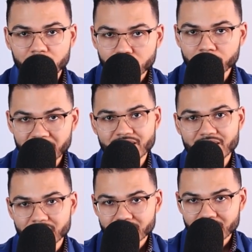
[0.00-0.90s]

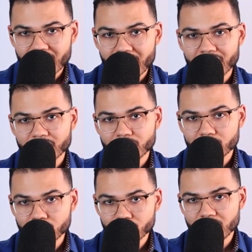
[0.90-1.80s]
business,
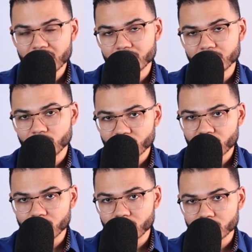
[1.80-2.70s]
clients, new leads,
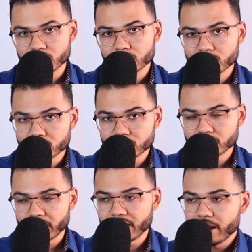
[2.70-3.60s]
referrals,
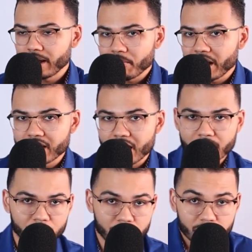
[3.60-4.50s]
right? It may not.
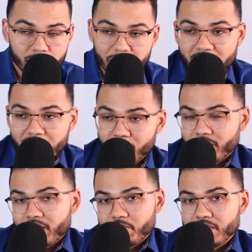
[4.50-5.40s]
It just might be a
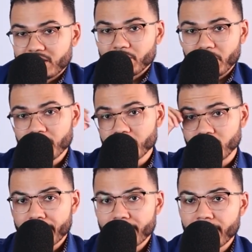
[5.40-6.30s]
pretty piece of paper,
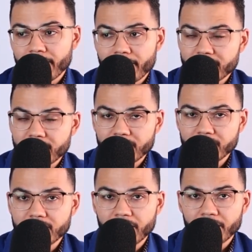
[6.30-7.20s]
right? At the end of
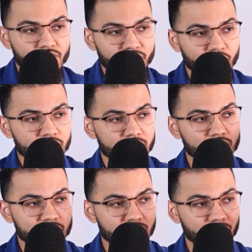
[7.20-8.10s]
the day,
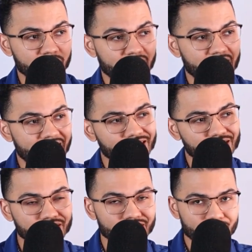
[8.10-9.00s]
versus someone that
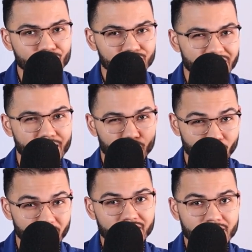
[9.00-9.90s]
actually knows how to
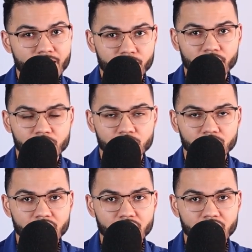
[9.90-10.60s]
run an operation,